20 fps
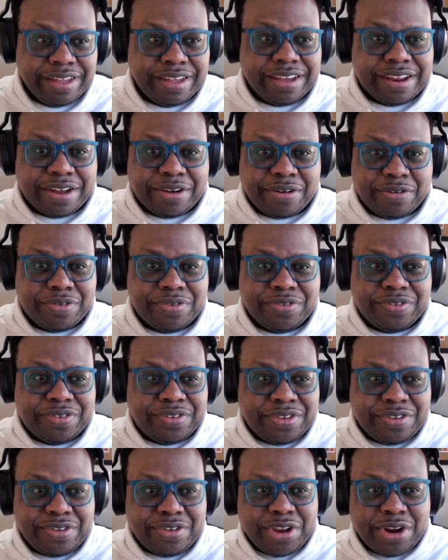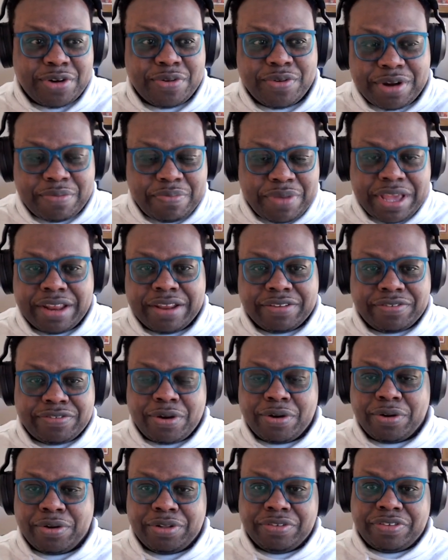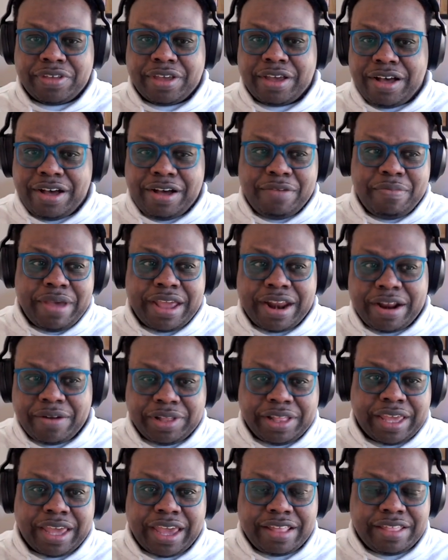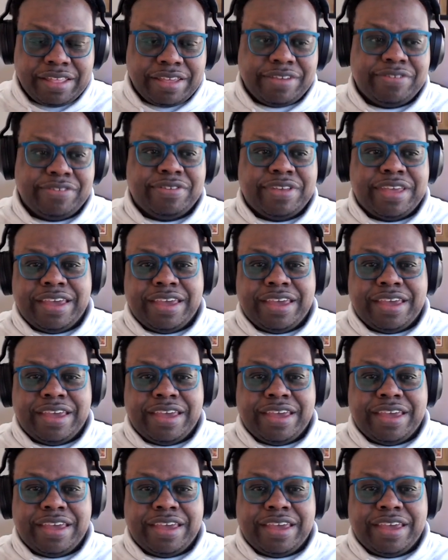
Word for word: You know, you don't want to be in a circle and say, oh man, I really hate this.